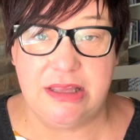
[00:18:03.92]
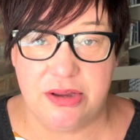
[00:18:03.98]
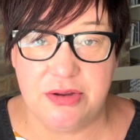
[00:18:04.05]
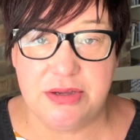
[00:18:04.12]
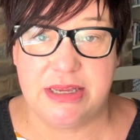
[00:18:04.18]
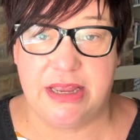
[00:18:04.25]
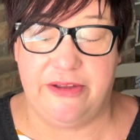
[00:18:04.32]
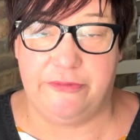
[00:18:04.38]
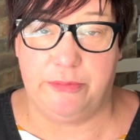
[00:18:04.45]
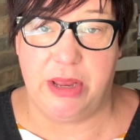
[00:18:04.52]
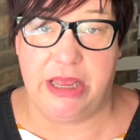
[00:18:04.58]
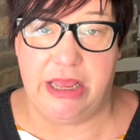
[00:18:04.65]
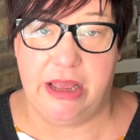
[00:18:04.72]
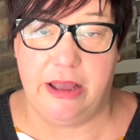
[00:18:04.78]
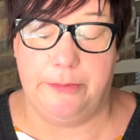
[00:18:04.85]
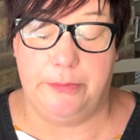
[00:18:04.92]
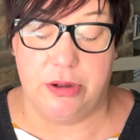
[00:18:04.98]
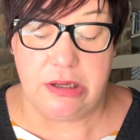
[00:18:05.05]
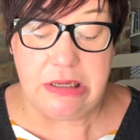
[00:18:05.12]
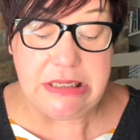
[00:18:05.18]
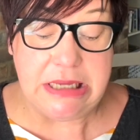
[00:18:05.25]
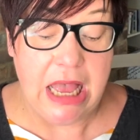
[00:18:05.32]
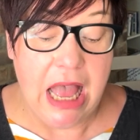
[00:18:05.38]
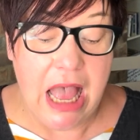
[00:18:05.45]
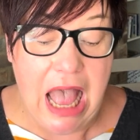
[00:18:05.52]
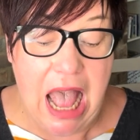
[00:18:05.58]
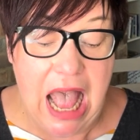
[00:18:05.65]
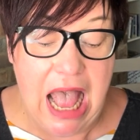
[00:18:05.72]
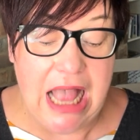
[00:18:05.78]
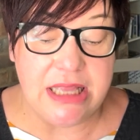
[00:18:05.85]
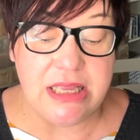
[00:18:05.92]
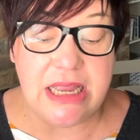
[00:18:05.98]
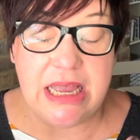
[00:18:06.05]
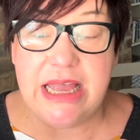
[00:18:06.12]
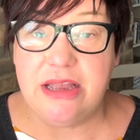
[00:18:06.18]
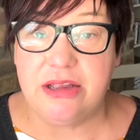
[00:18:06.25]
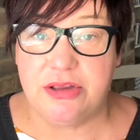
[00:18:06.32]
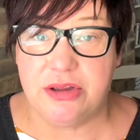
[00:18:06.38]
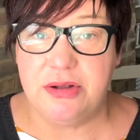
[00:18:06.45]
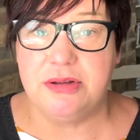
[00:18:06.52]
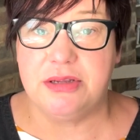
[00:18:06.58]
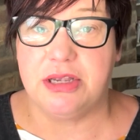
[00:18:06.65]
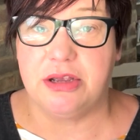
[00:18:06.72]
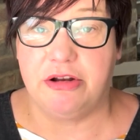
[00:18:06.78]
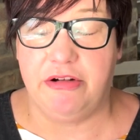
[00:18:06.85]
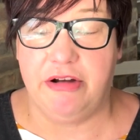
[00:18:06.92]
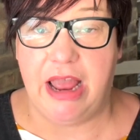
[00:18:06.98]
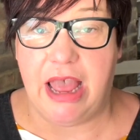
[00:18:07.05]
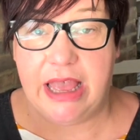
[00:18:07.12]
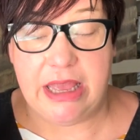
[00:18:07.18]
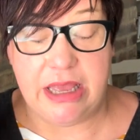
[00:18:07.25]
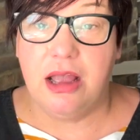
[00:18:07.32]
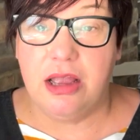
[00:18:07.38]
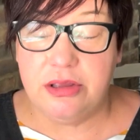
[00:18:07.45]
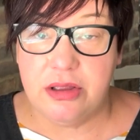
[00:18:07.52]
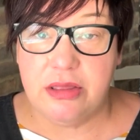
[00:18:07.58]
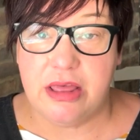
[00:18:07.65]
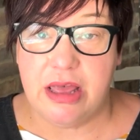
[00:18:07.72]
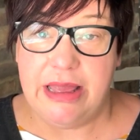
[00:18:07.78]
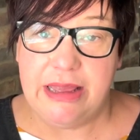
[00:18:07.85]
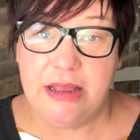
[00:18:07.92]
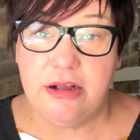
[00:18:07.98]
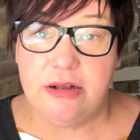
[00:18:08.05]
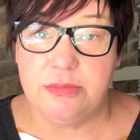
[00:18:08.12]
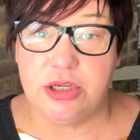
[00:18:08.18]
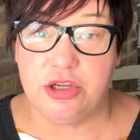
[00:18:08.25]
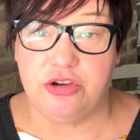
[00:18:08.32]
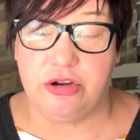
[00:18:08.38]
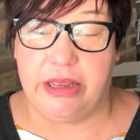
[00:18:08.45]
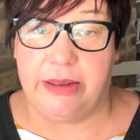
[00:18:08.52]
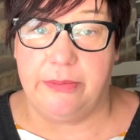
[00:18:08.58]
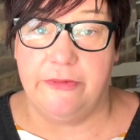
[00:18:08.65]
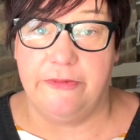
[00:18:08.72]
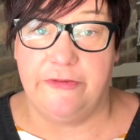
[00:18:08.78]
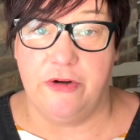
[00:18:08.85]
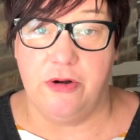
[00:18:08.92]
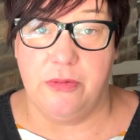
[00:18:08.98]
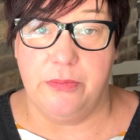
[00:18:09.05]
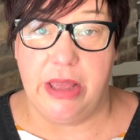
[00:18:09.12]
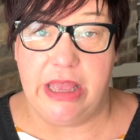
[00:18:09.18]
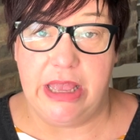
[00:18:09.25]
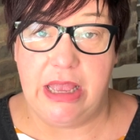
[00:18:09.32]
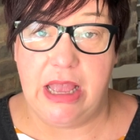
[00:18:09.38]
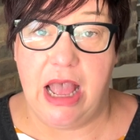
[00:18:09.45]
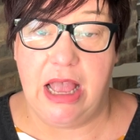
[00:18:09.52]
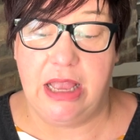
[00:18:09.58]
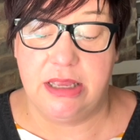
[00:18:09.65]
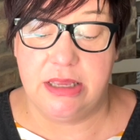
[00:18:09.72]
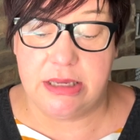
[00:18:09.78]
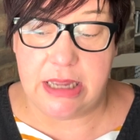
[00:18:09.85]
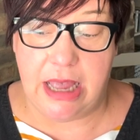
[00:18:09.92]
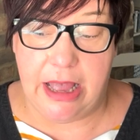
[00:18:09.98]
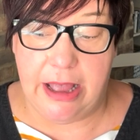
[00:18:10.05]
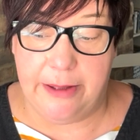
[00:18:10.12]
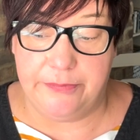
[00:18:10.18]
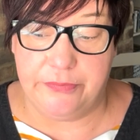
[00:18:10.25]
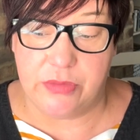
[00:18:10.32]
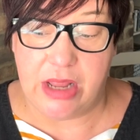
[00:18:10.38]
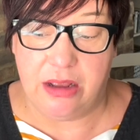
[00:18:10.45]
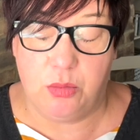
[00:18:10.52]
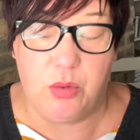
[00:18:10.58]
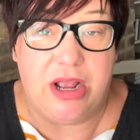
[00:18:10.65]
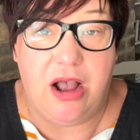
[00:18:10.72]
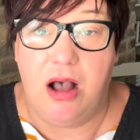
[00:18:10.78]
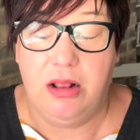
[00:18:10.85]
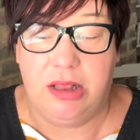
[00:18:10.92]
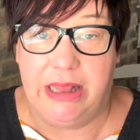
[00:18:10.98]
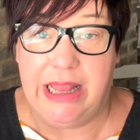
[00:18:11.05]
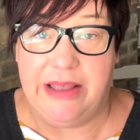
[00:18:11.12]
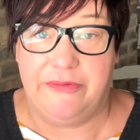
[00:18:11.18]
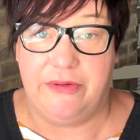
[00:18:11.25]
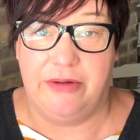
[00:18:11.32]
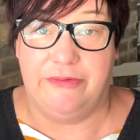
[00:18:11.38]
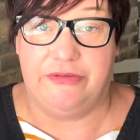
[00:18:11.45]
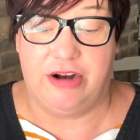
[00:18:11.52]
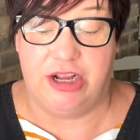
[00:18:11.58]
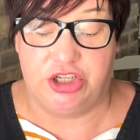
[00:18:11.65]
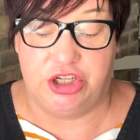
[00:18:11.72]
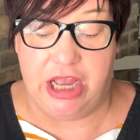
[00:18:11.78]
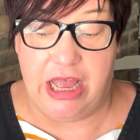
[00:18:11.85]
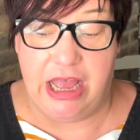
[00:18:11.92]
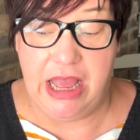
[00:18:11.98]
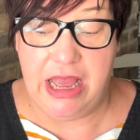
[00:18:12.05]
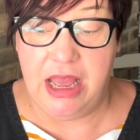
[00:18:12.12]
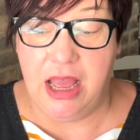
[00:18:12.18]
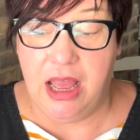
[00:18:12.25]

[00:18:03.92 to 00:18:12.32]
does give me a buzz, and it does create another income stream for me. And we can't live on fresh air.